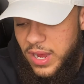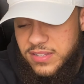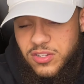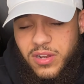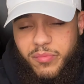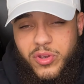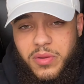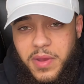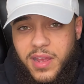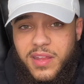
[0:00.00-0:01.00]
I started
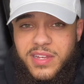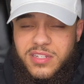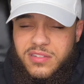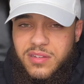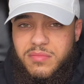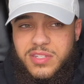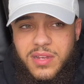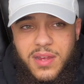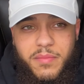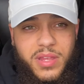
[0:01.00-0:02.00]
building my collection
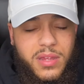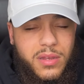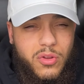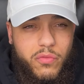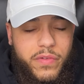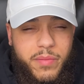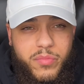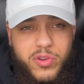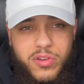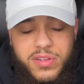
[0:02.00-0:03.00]
sometime in
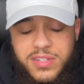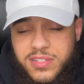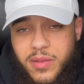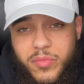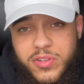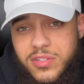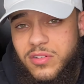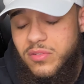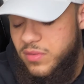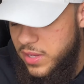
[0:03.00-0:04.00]
November, December. So
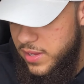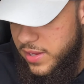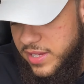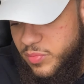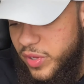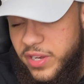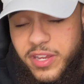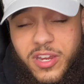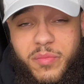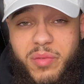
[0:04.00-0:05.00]
it's been a
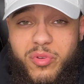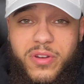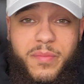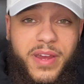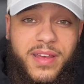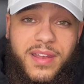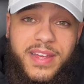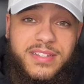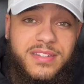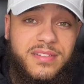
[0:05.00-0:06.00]
year of me building my
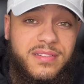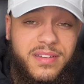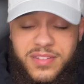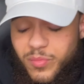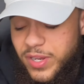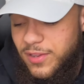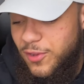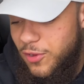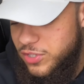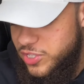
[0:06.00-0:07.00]
collection. It's been a
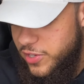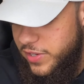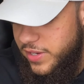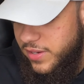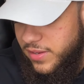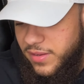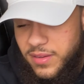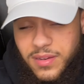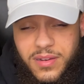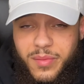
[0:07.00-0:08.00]
long journey.
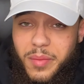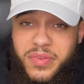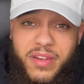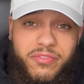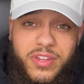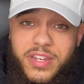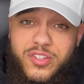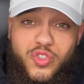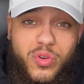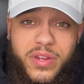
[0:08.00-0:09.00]
Um, I'm definitely
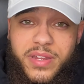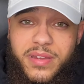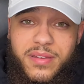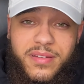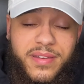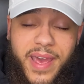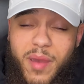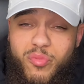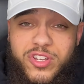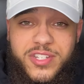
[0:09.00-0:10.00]
enjoying it. I
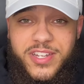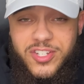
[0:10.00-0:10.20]
appreciate